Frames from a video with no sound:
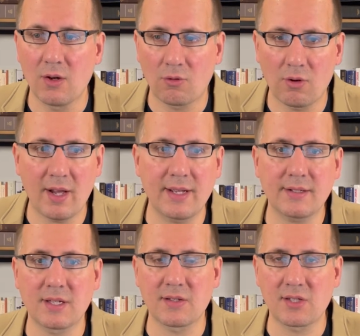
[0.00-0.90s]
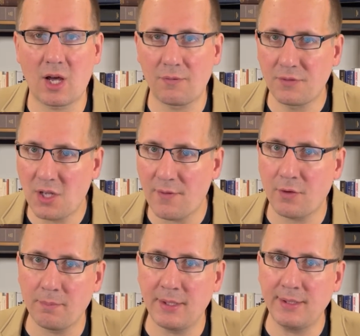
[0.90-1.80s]
right to
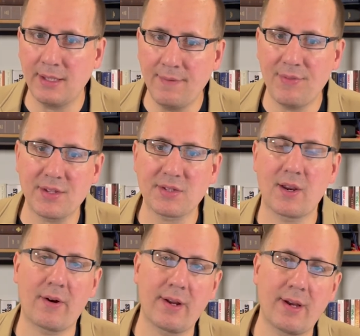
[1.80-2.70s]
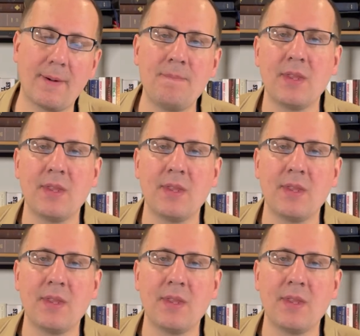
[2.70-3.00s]
self-government in this area